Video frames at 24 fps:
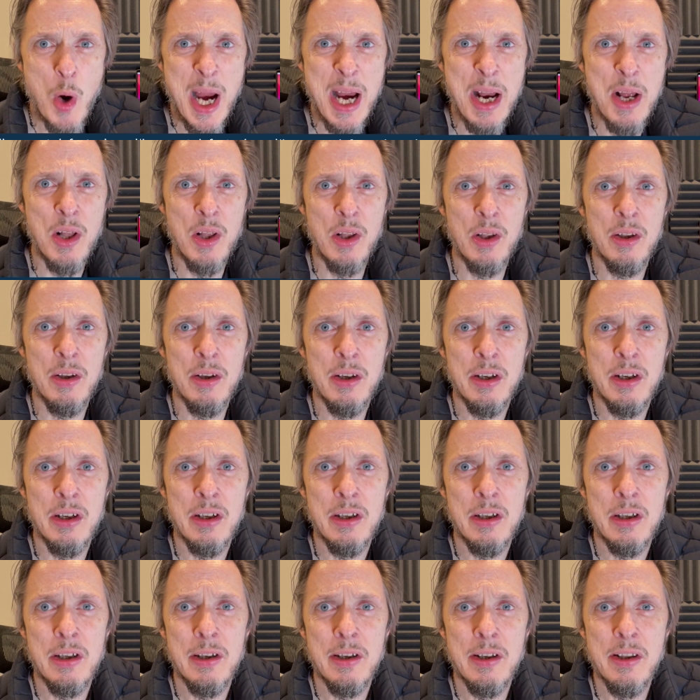well,
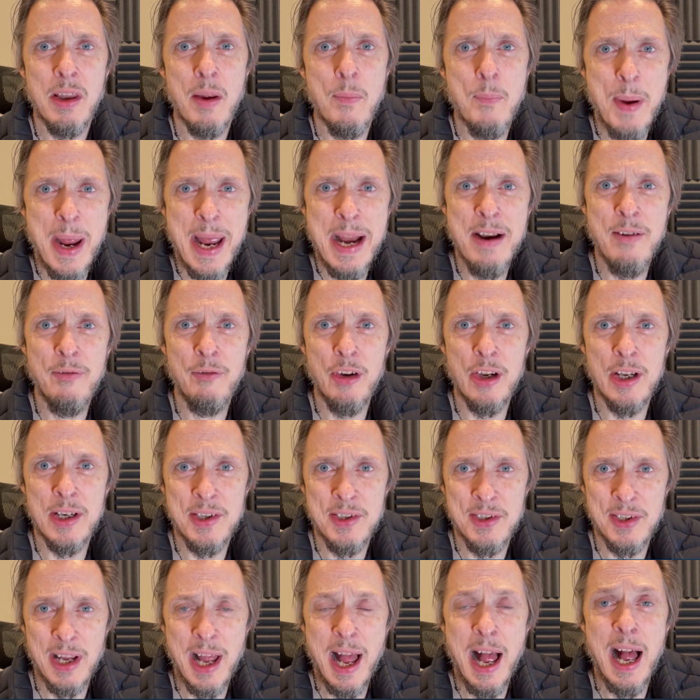the
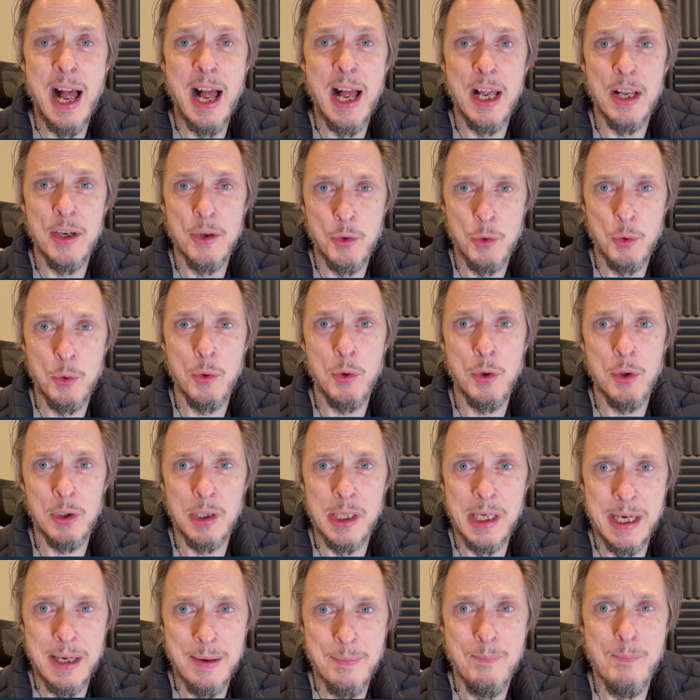benefits are
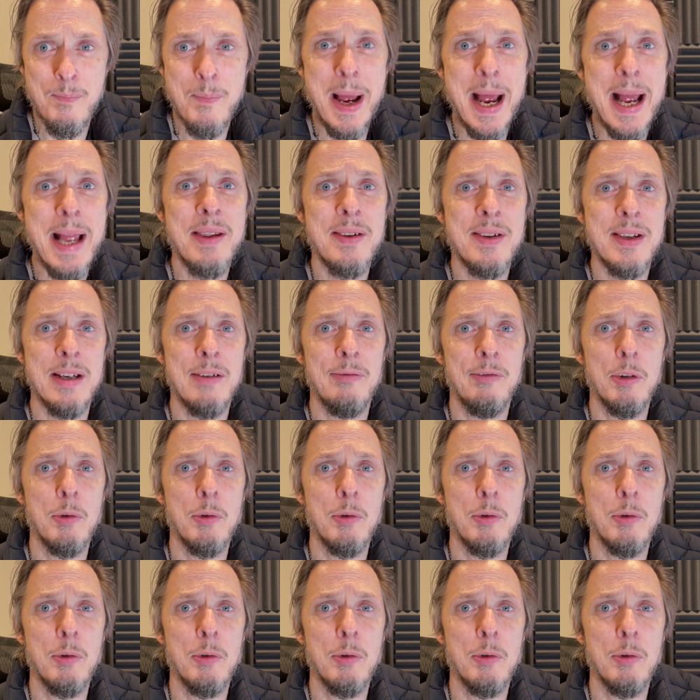truly massive.